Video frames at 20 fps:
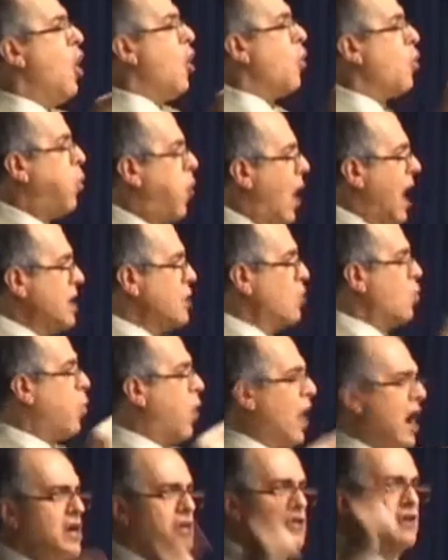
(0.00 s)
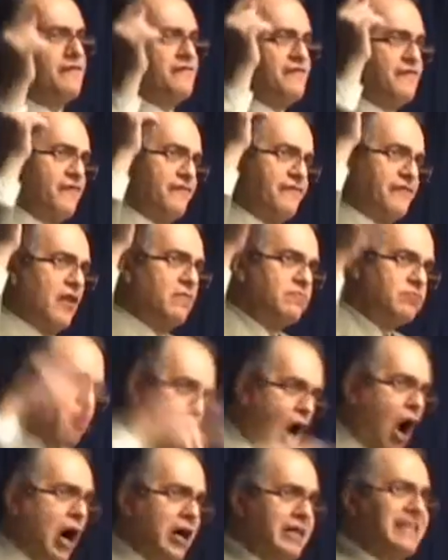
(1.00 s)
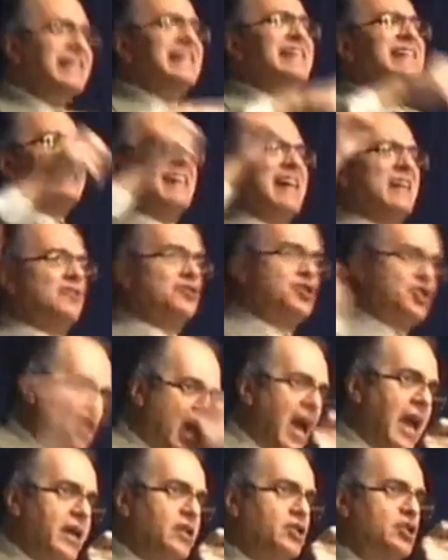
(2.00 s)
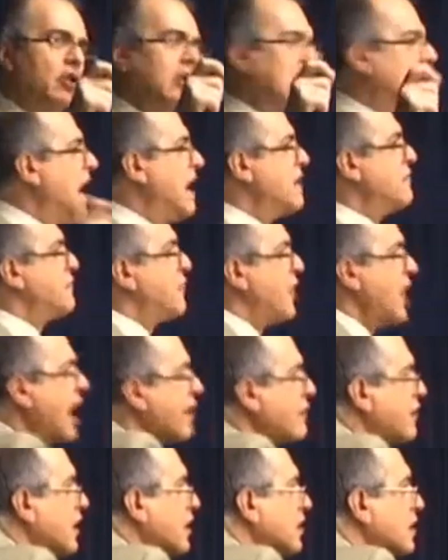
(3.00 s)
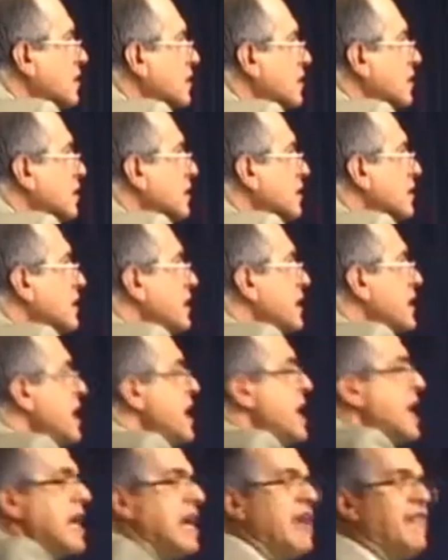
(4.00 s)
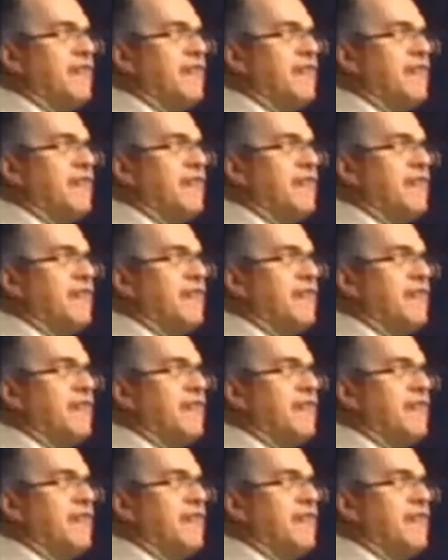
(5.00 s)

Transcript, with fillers: One word of, from God can change your life forever. Amen. If